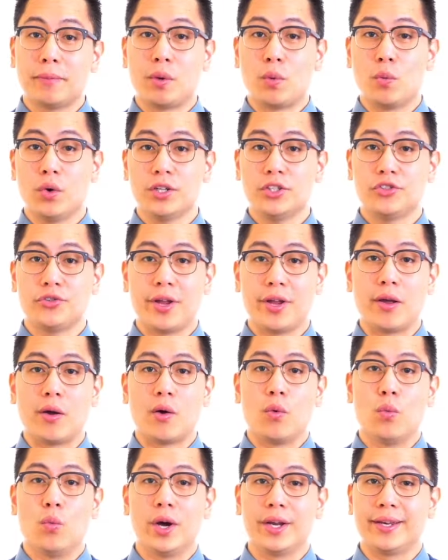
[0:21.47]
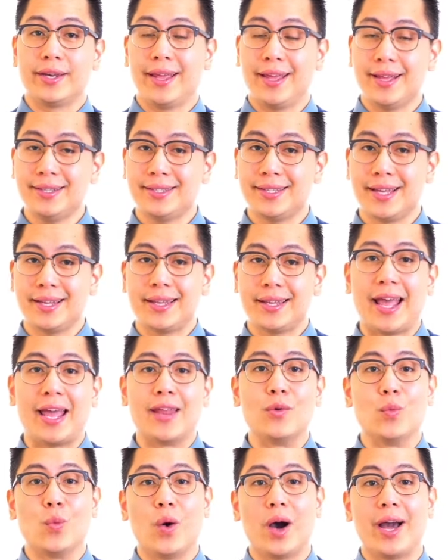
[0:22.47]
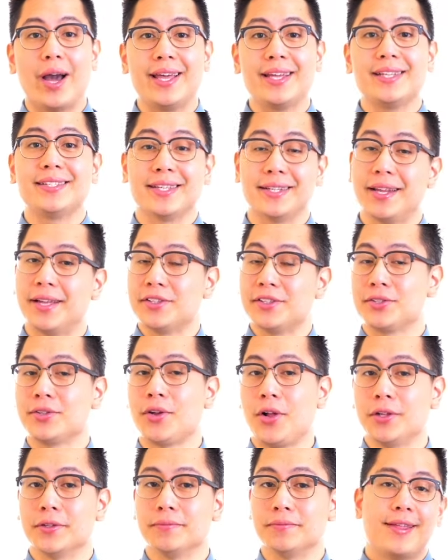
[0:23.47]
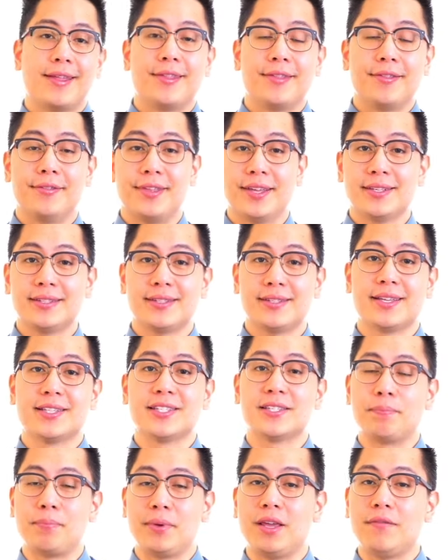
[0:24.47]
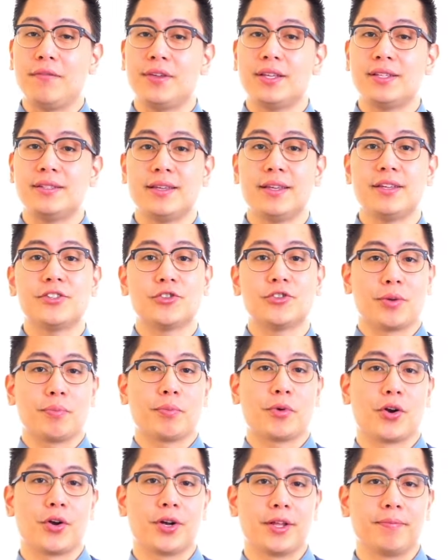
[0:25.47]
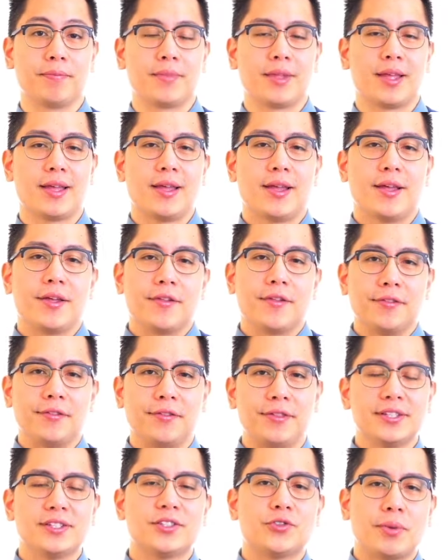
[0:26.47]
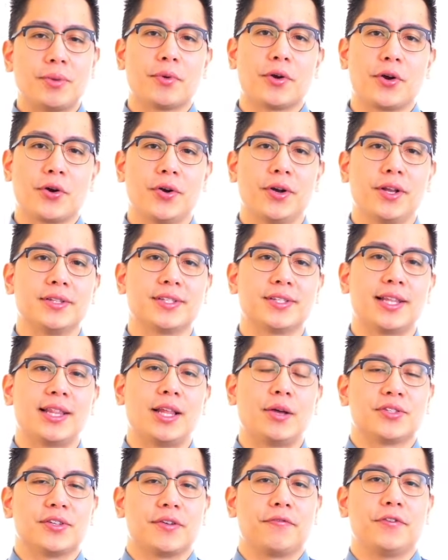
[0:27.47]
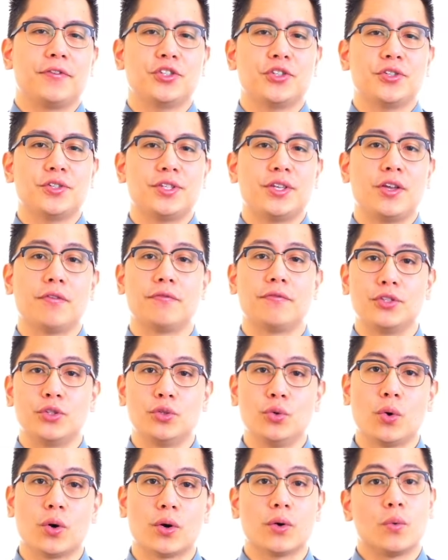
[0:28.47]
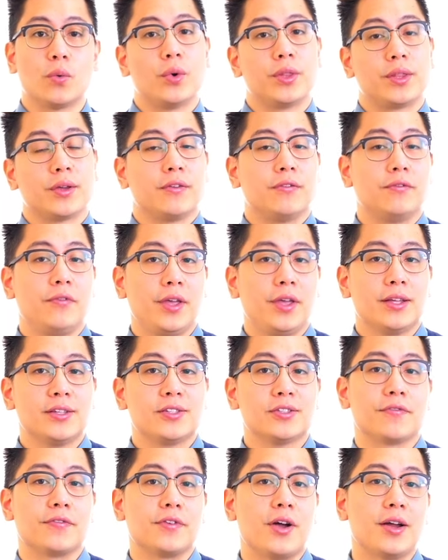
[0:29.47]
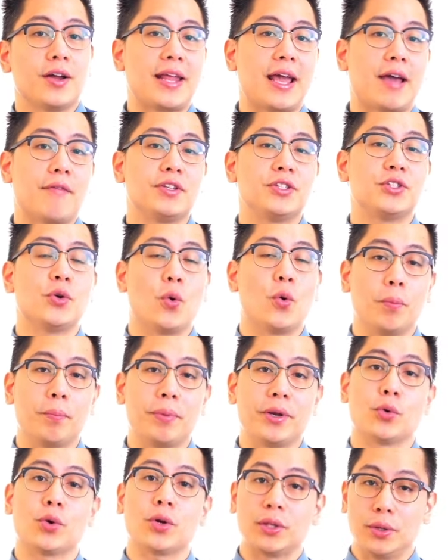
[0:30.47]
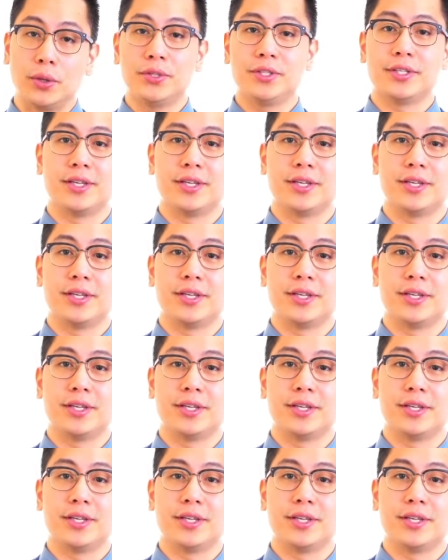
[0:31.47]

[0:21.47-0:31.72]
be wondering, what is it and why is it installed? This is PVC strip curtain. This strip curtains allows efficiency of a door with the convenience of not having to open or close